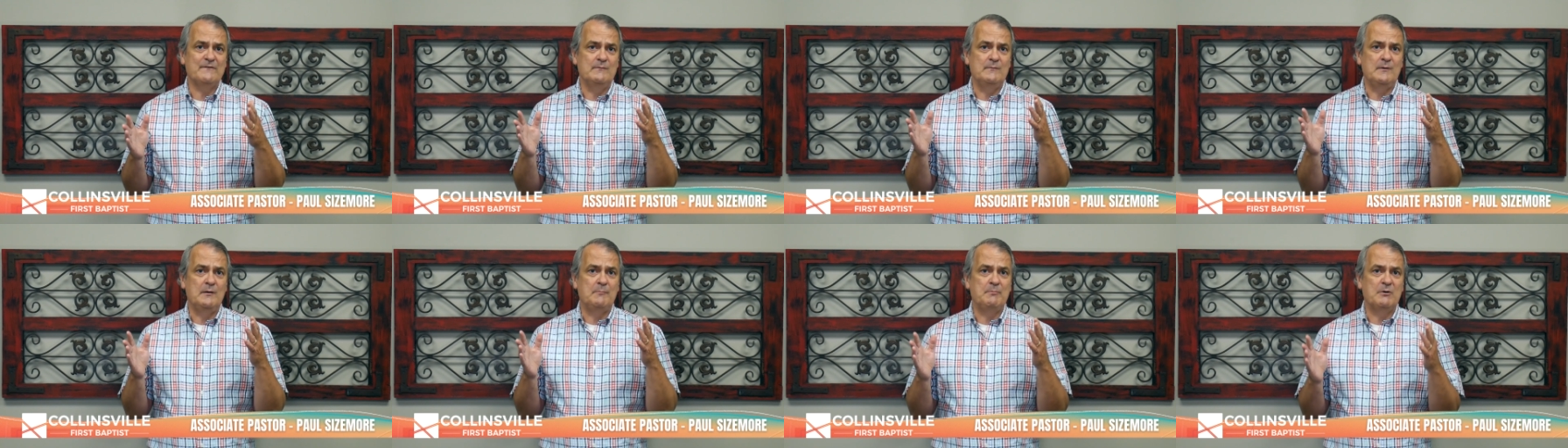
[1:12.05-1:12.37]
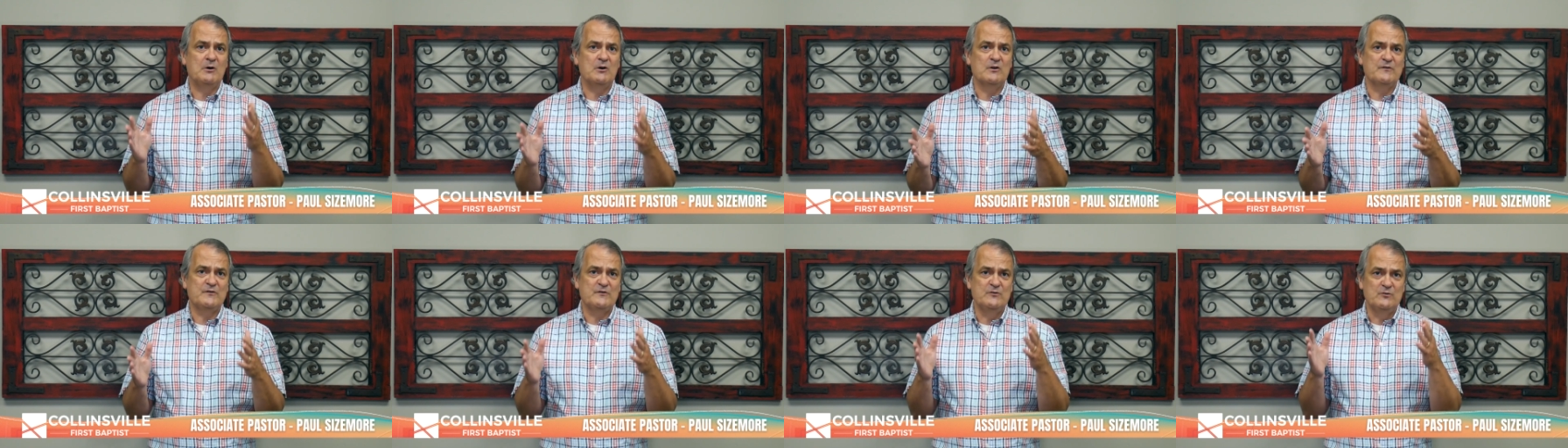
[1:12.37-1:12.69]
from a
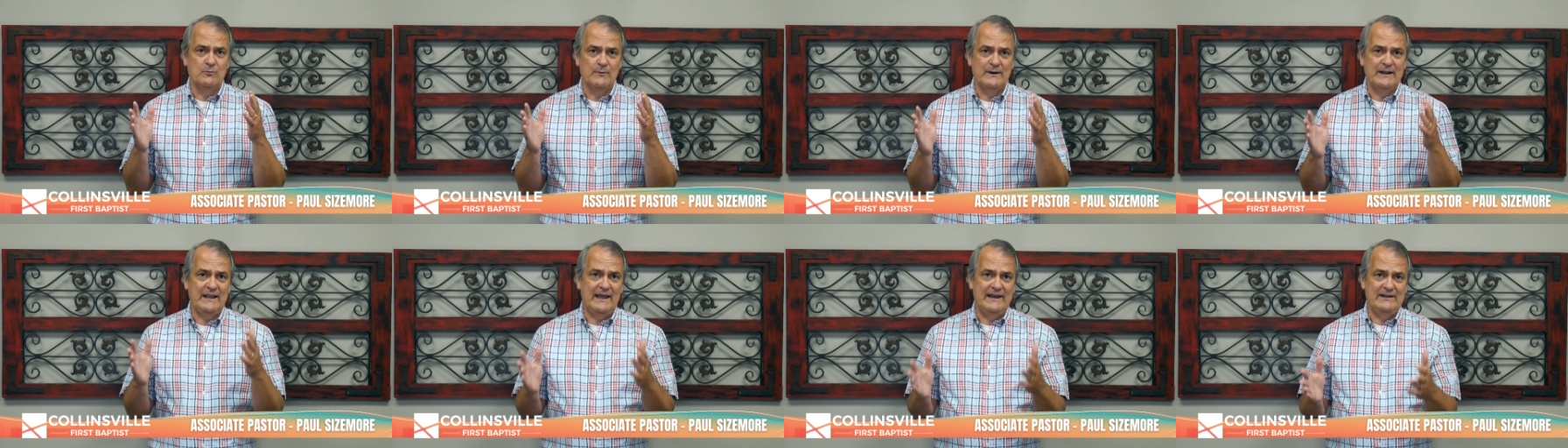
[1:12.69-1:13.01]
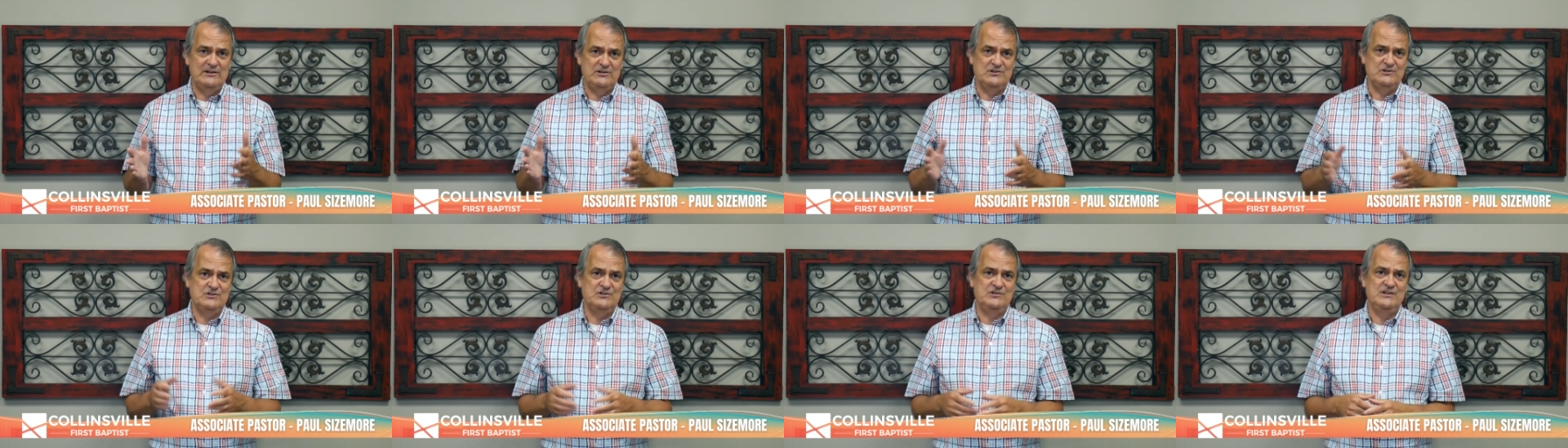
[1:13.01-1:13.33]
personal
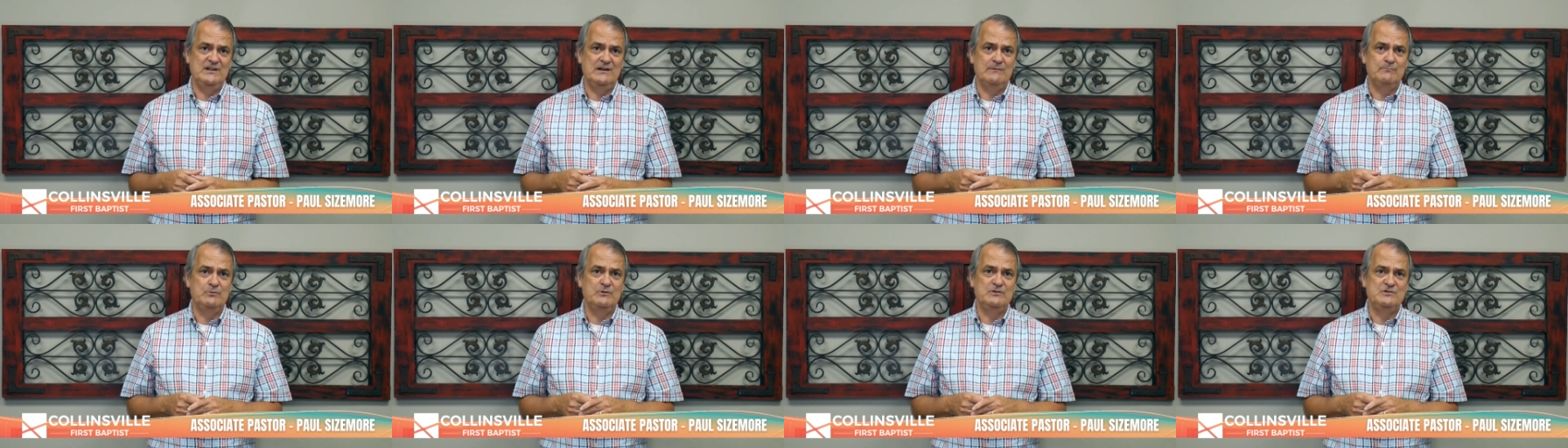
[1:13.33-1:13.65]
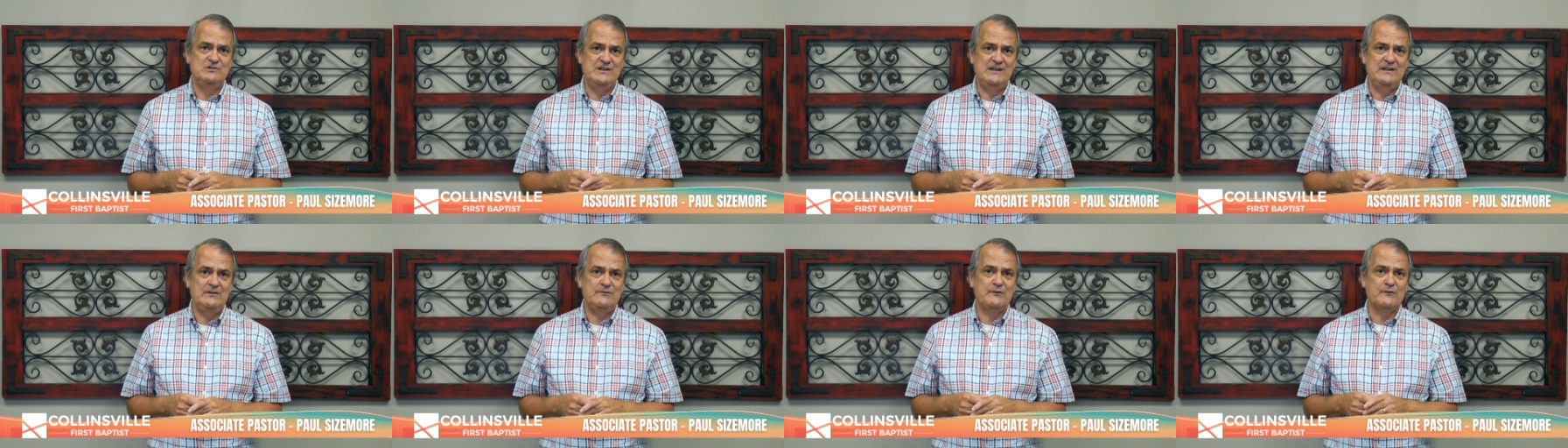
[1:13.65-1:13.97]
relationship with
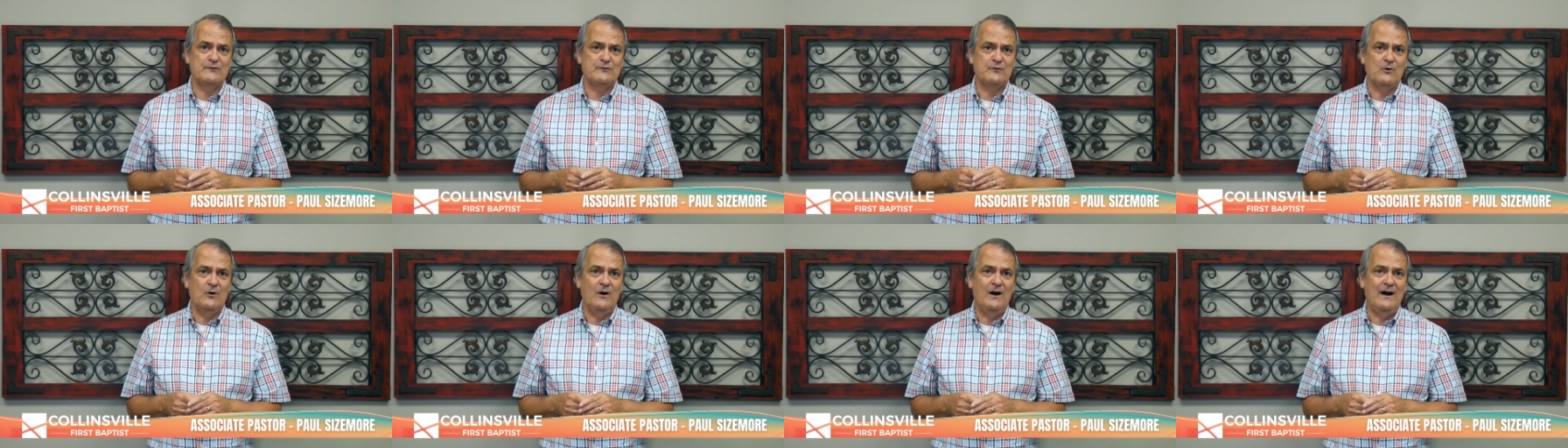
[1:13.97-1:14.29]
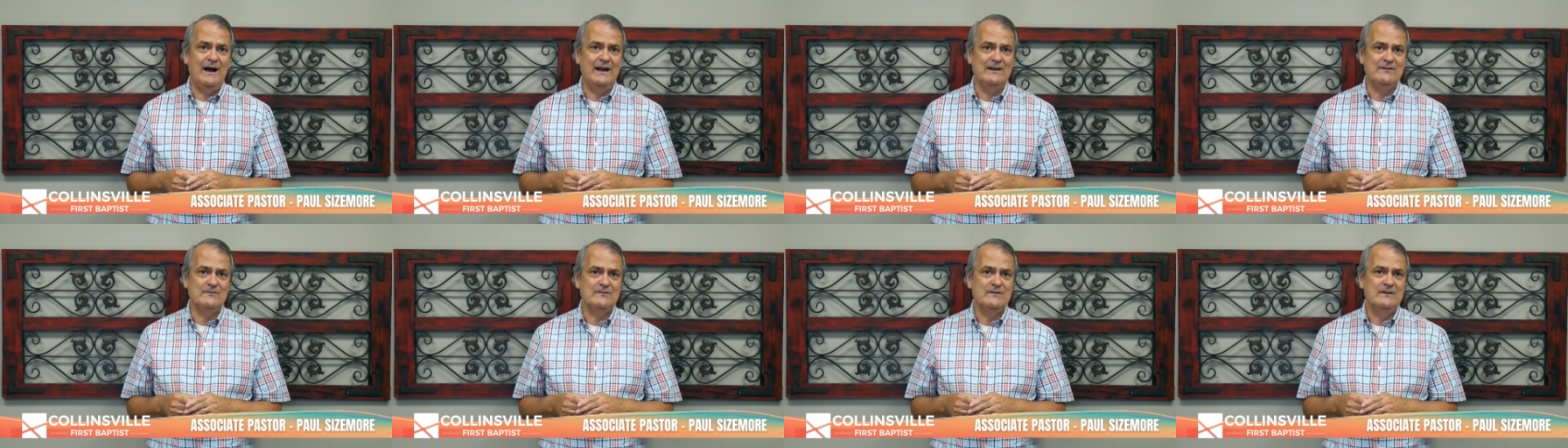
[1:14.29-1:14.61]
Jesus
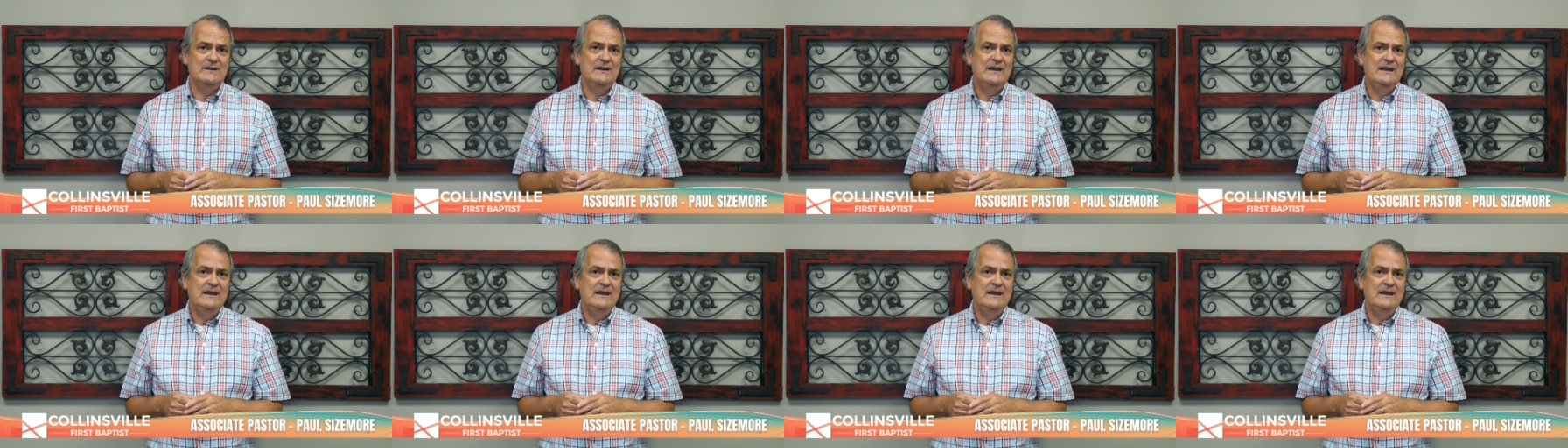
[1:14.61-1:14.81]
Christ.